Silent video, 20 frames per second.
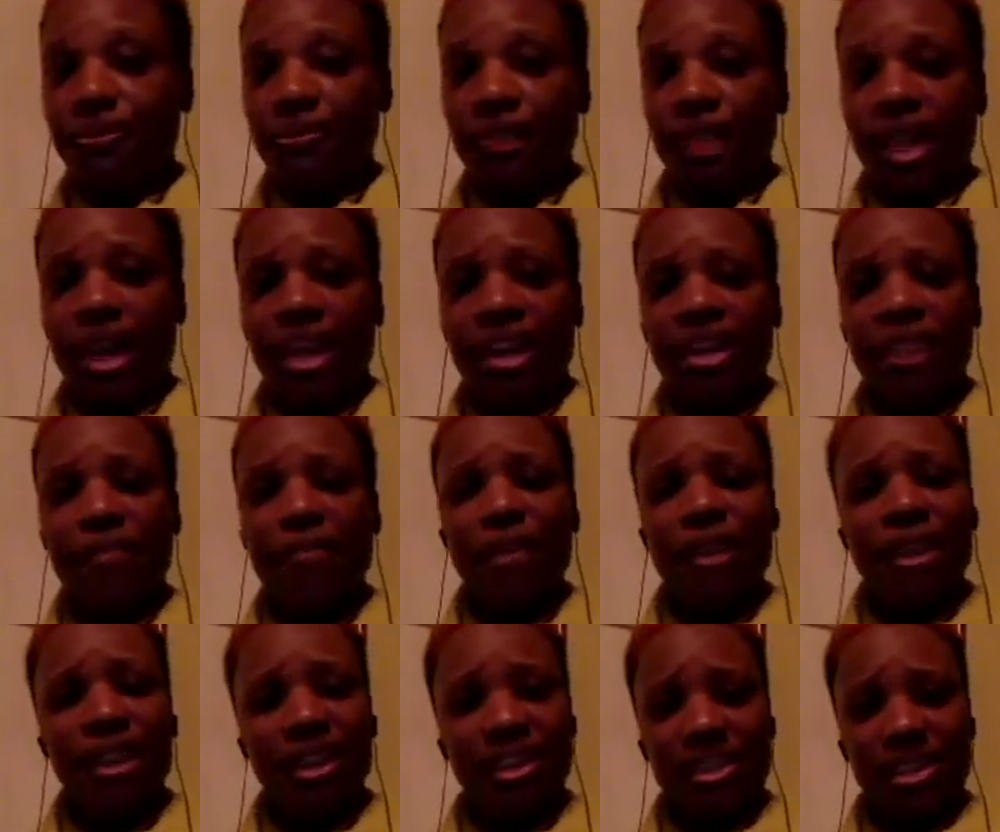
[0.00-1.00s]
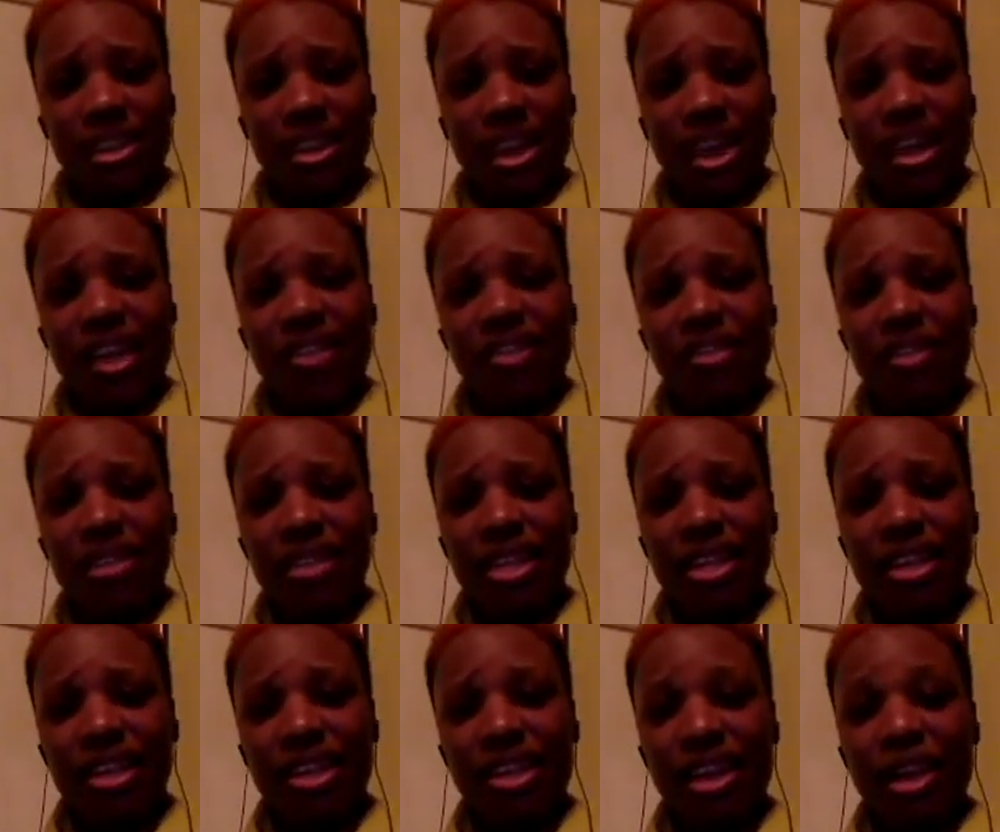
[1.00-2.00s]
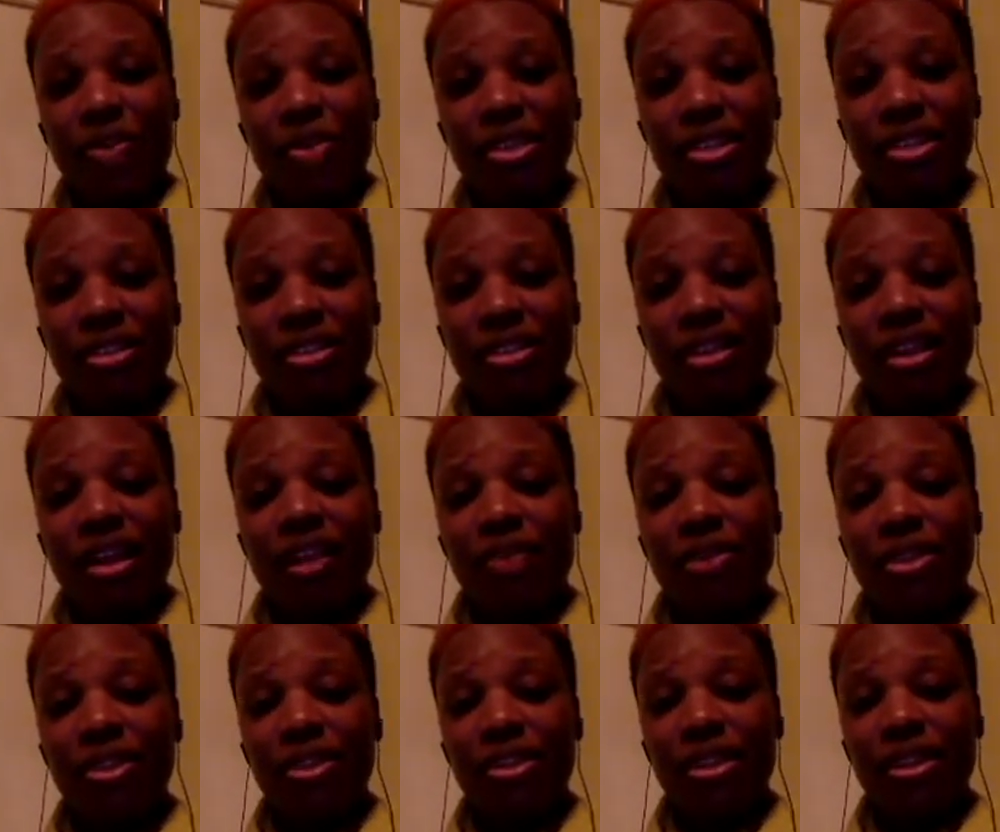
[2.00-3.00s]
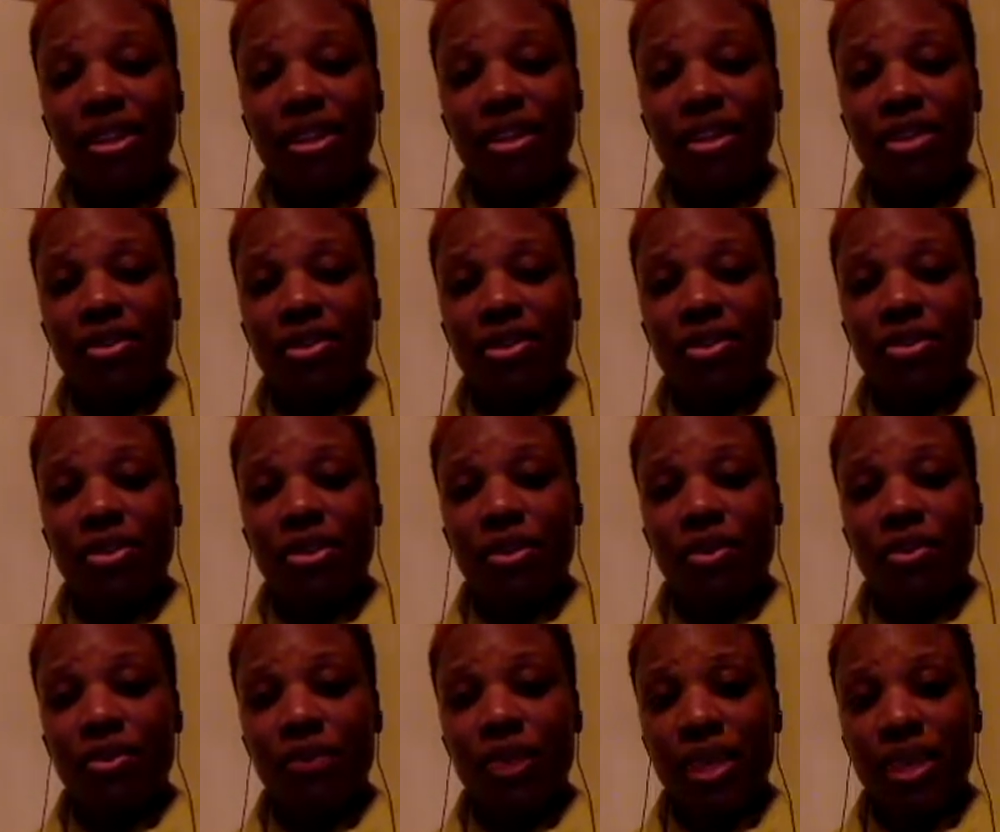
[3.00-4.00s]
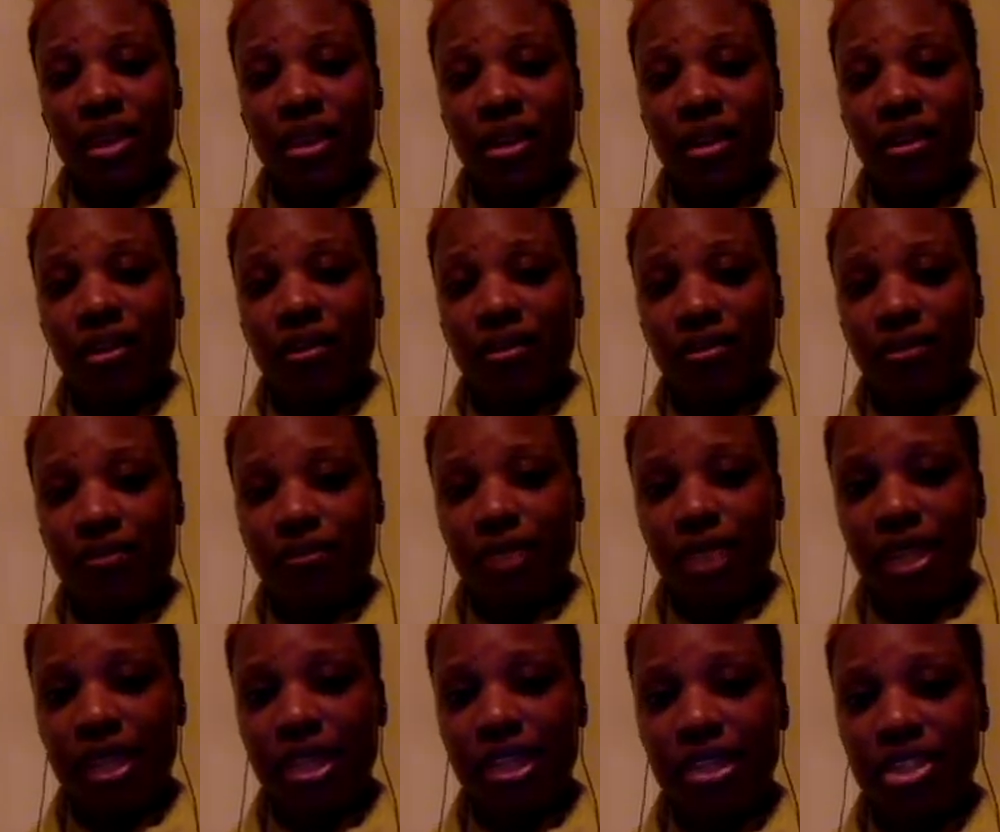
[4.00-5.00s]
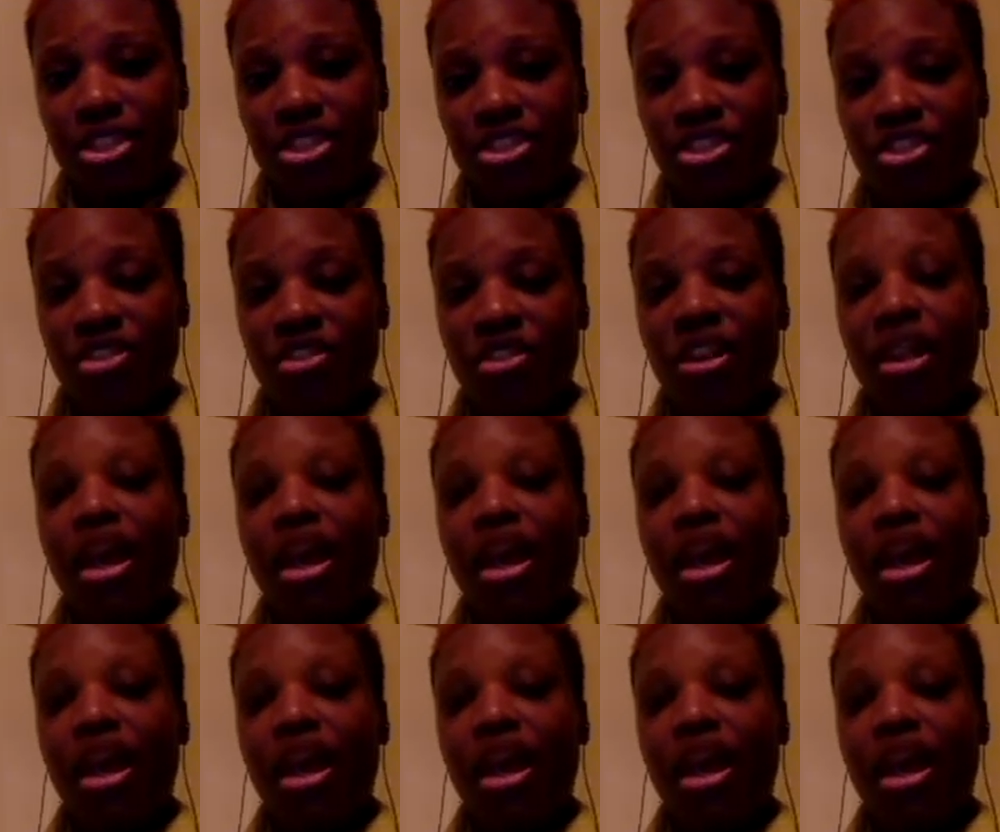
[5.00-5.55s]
And immediately I thought I need that was the week of me getting journal.